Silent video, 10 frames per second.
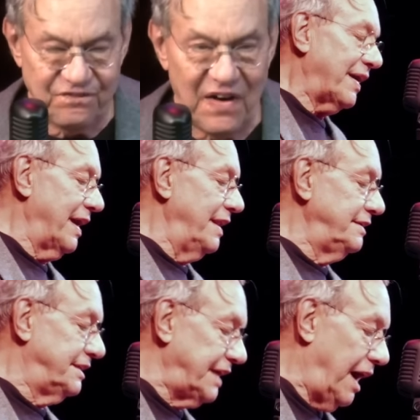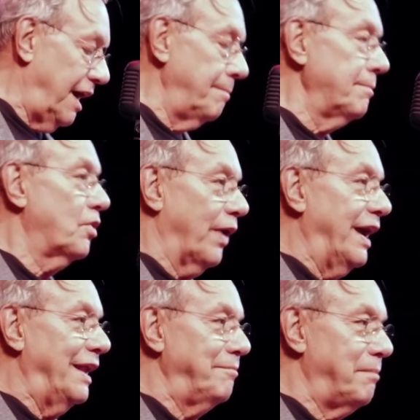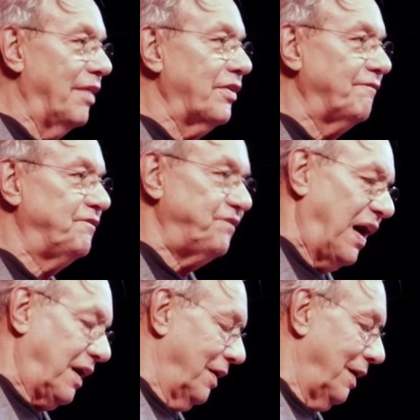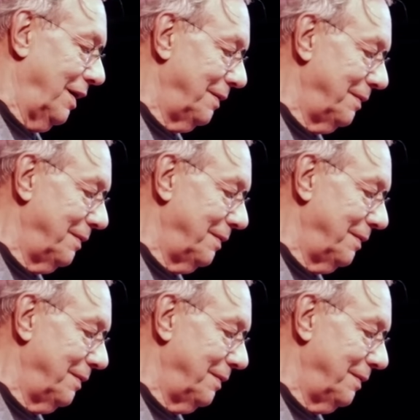Fucking dumb grandmother fucker.